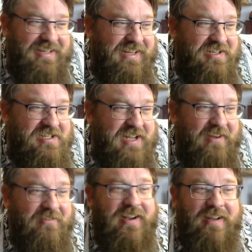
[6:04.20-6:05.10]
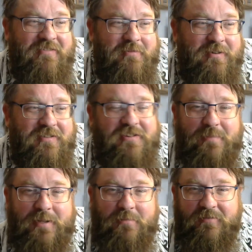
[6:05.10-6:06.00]
a shower afterwards. It
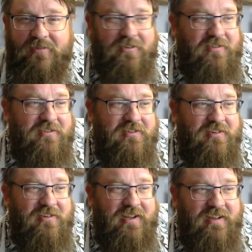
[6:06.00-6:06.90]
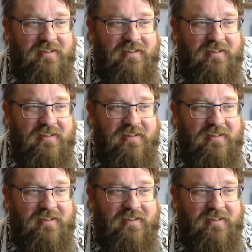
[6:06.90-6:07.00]
just makes me feel dirty.